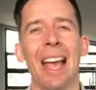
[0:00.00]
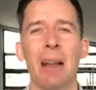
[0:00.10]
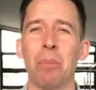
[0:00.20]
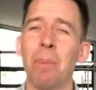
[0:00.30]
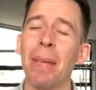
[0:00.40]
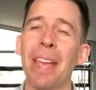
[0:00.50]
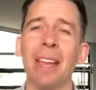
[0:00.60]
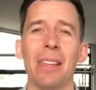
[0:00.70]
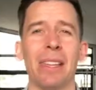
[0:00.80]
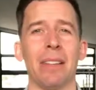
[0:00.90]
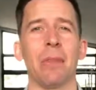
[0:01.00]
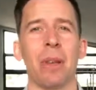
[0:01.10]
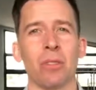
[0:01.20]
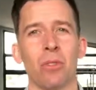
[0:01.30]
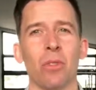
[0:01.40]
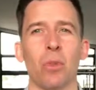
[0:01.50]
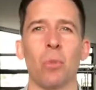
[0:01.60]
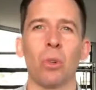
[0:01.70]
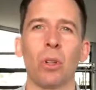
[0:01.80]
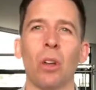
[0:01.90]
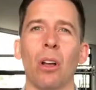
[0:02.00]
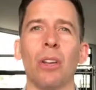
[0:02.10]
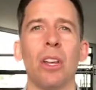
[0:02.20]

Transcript: and prepare the muscles for the workload.